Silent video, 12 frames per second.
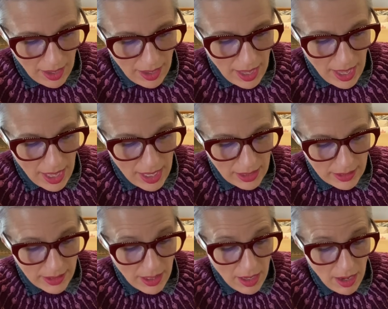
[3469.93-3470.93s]

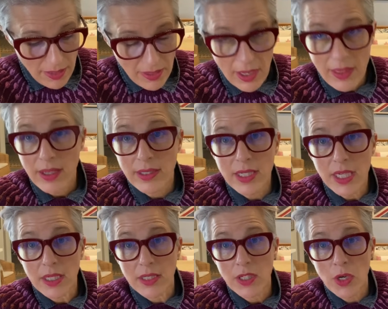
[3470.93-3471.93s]
I think that's
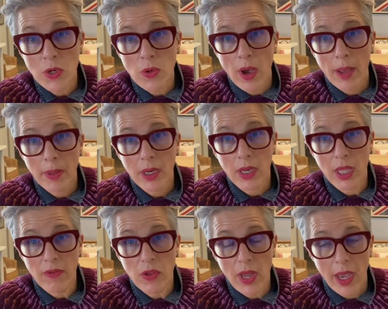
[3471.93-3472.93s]
it. So I'm going to leave
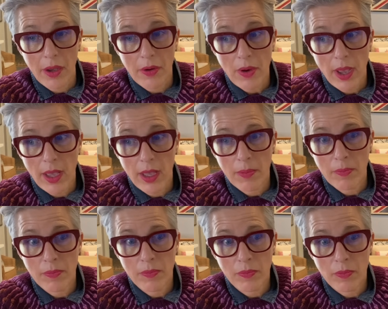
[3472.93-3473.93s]
you now.
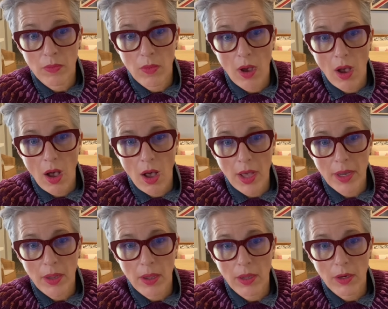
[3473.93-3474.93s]
On
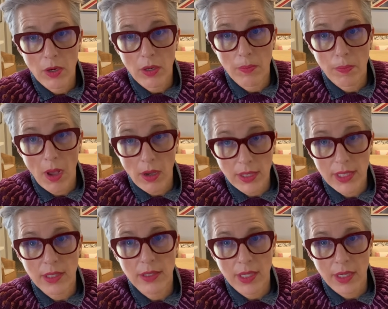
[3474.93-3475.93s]

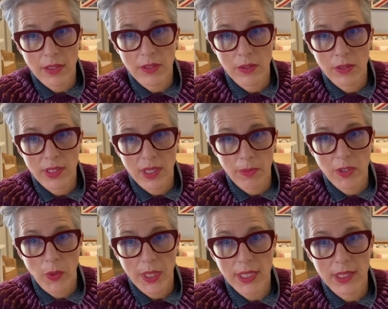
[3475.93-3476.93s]
Boxing Day, so December
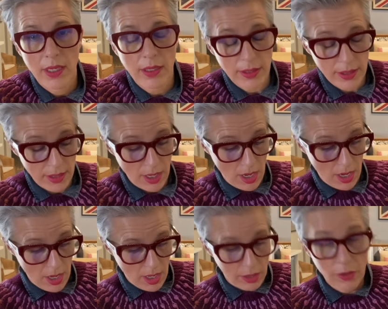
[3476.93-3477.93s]
26th,
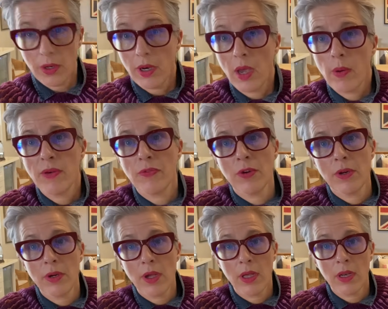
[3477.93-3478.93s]
Luna and I went
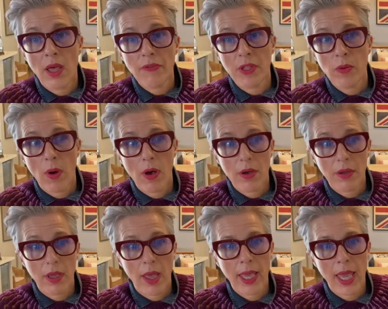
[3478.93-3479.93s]
for a lovely walk,
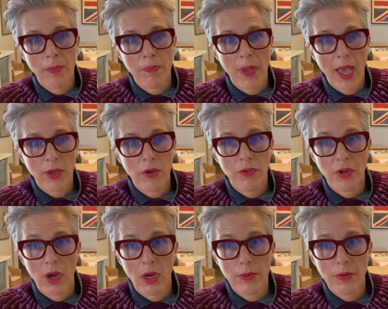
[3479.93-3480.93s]
again back over to
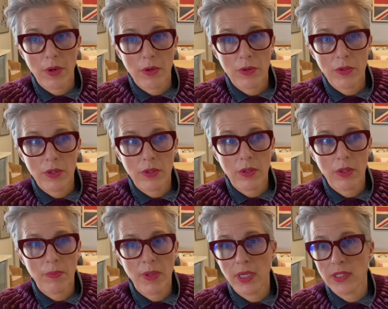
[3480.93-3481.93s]
Harbour Road,
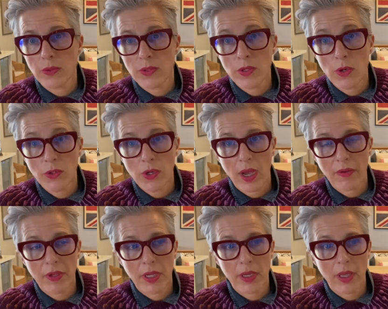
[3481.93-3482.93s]
because there was no traffic